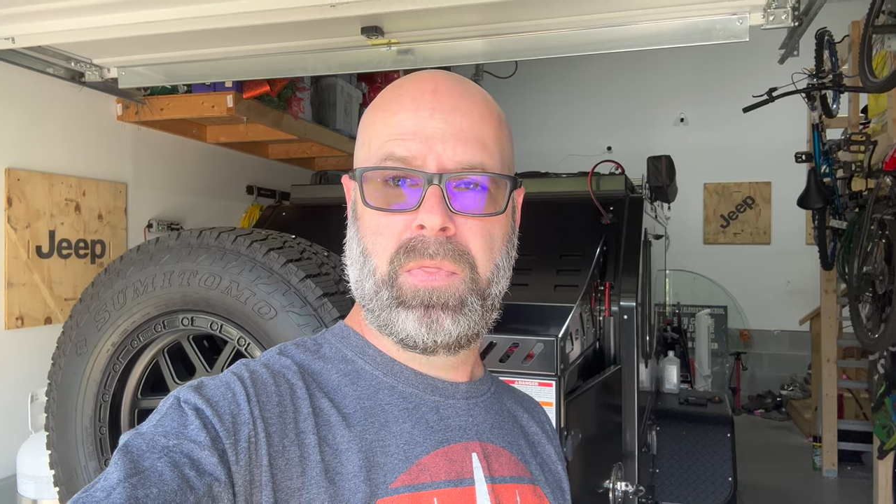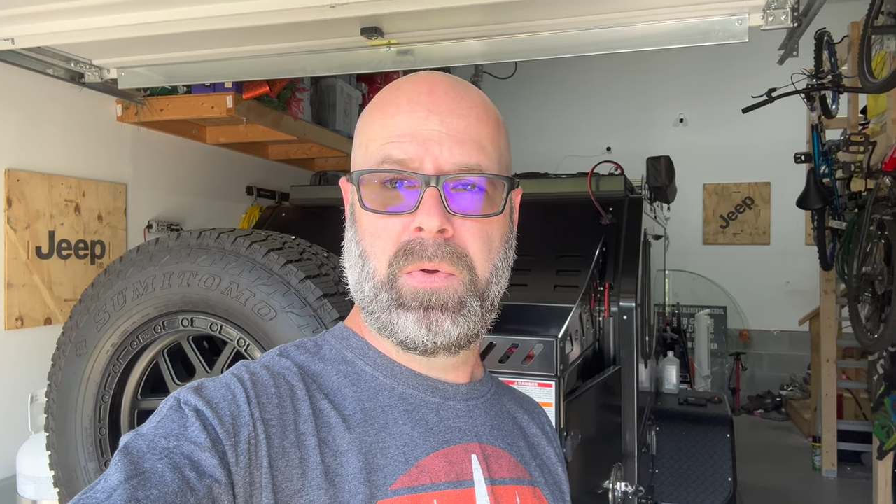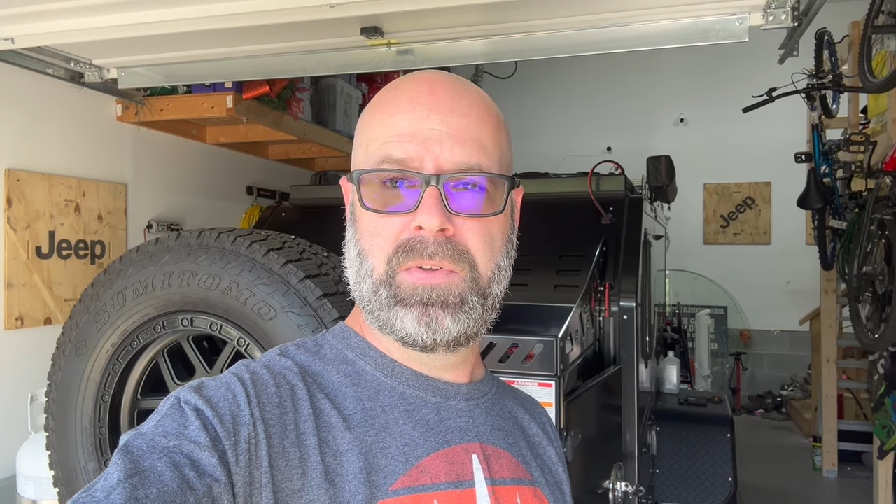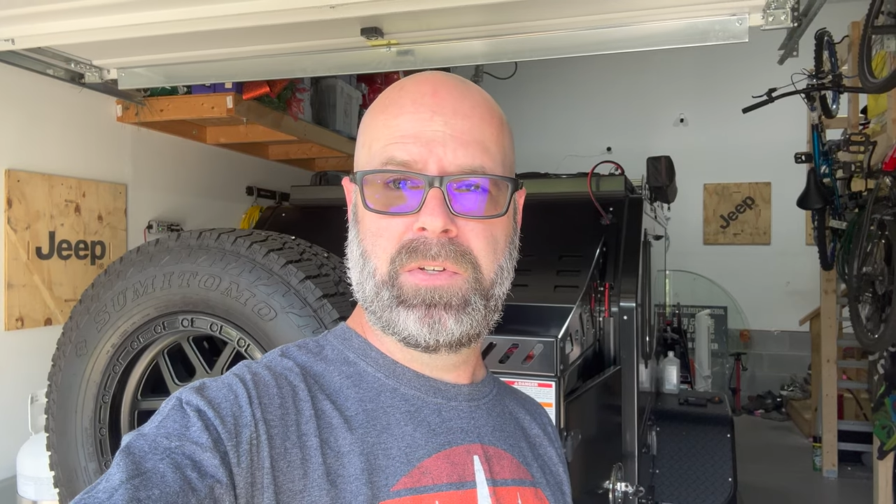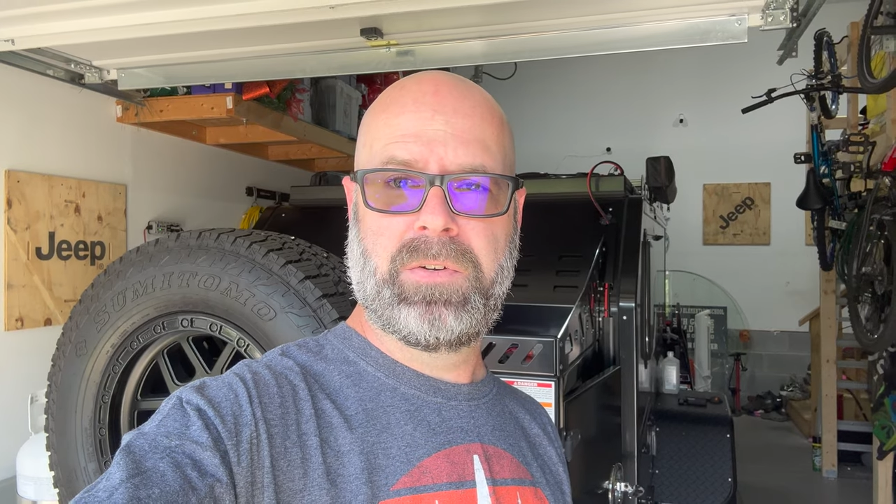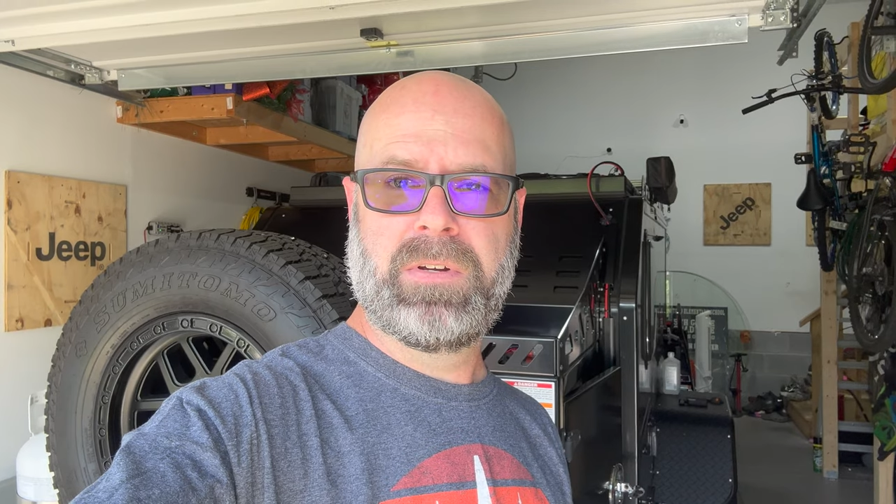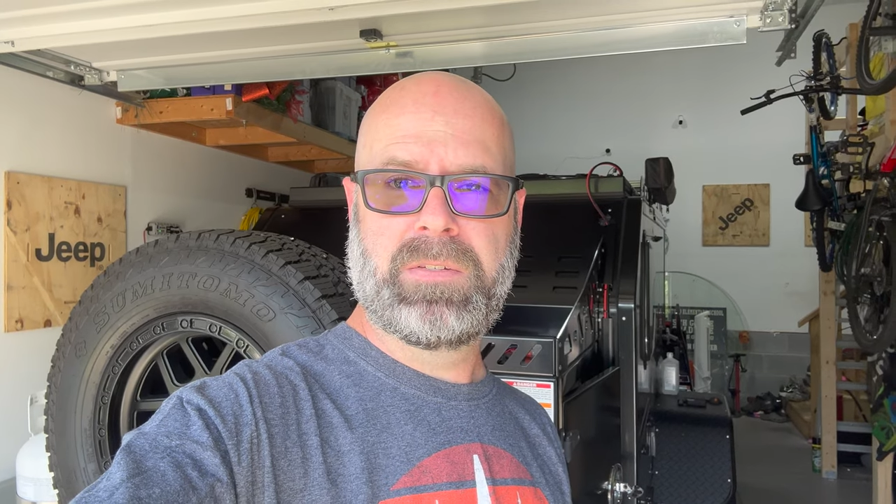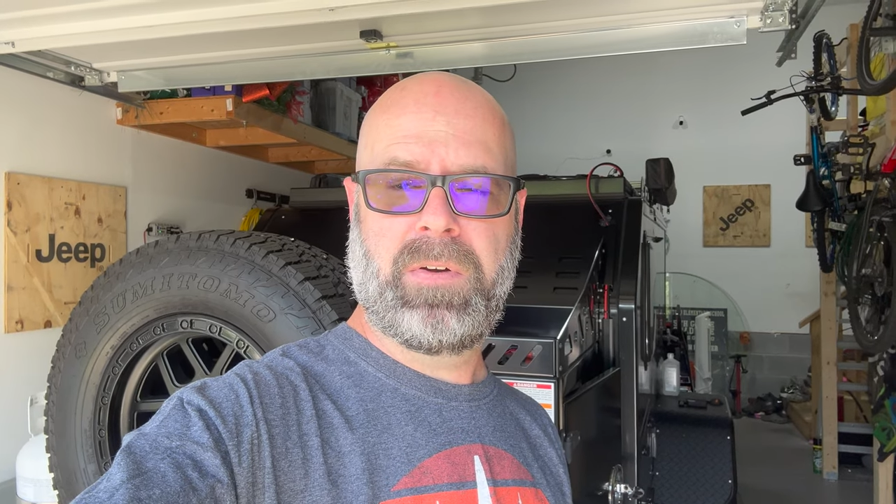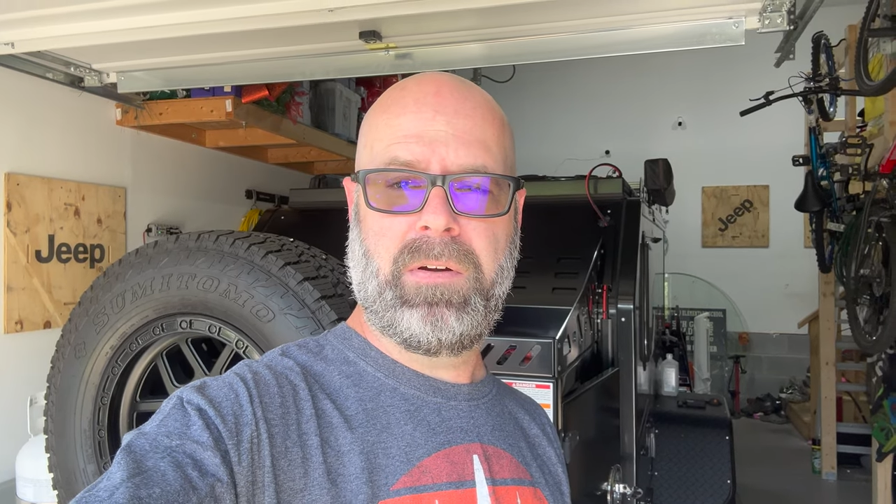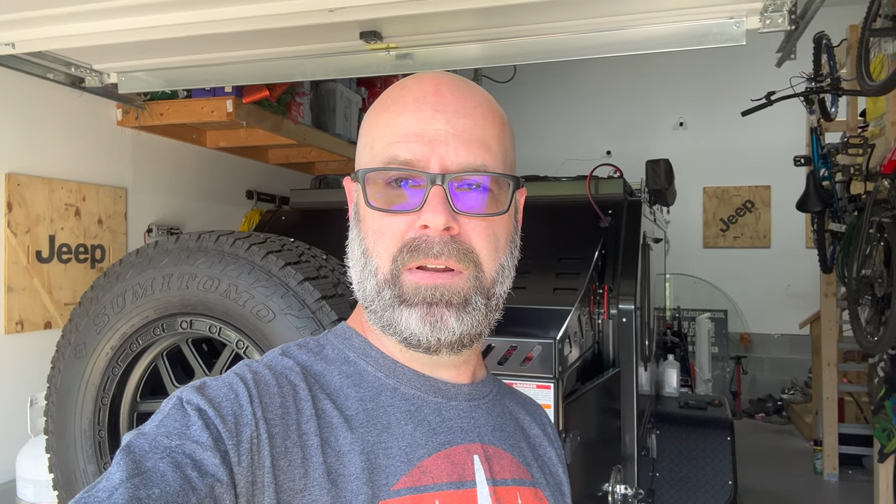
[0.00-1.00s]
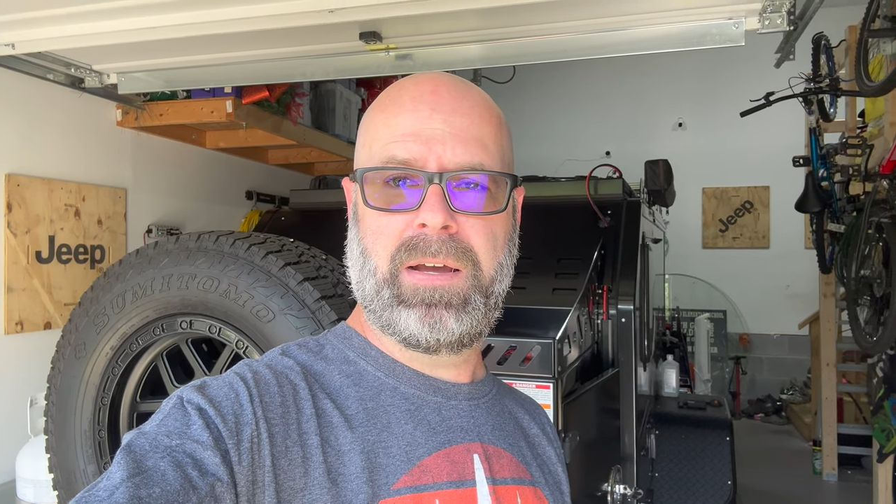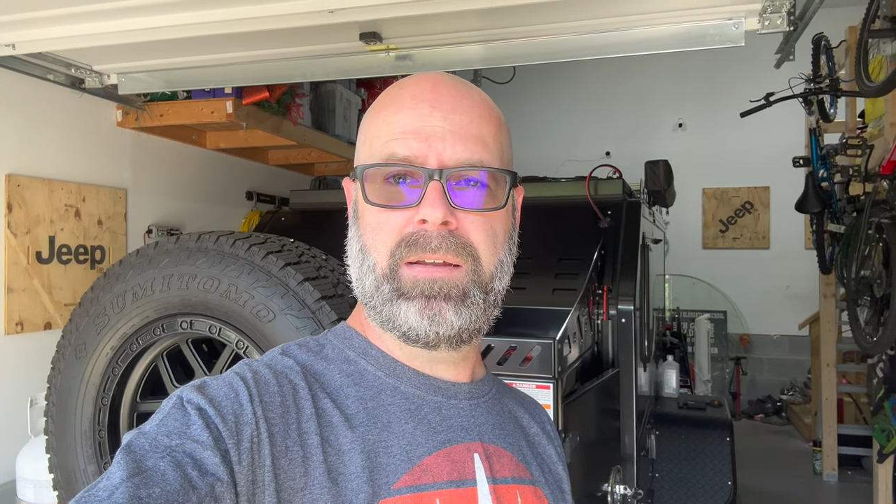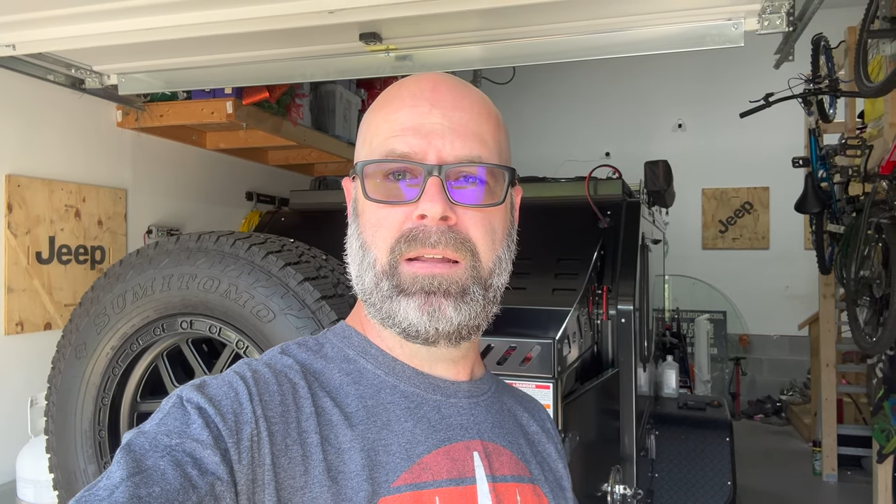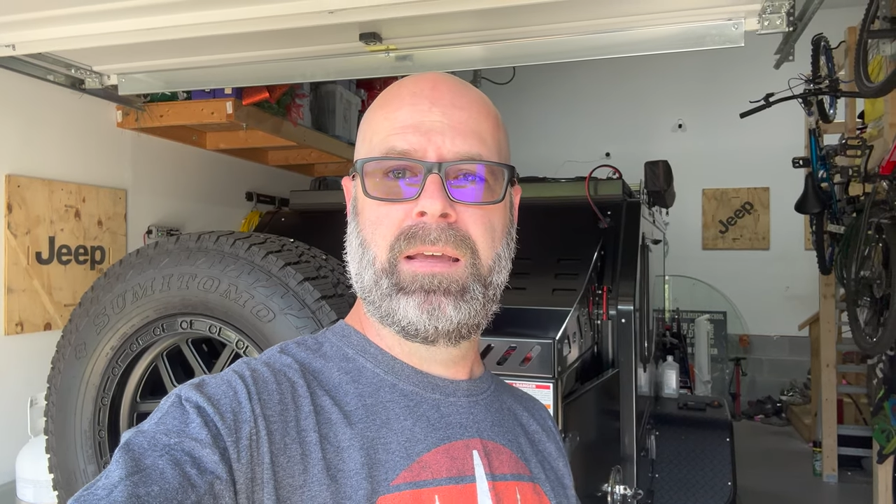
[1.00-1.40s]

32 degrees Fahrenheit,